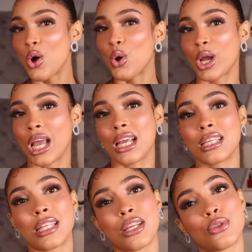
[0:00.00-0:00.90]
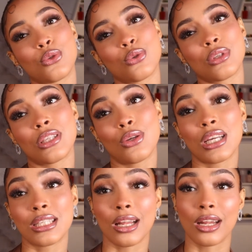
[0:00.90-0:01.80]
Okay, stay tuned. See you
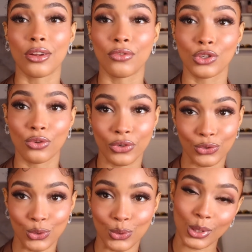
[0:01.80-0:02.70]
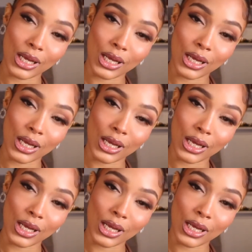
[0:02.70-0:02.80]
guys in another video very soon.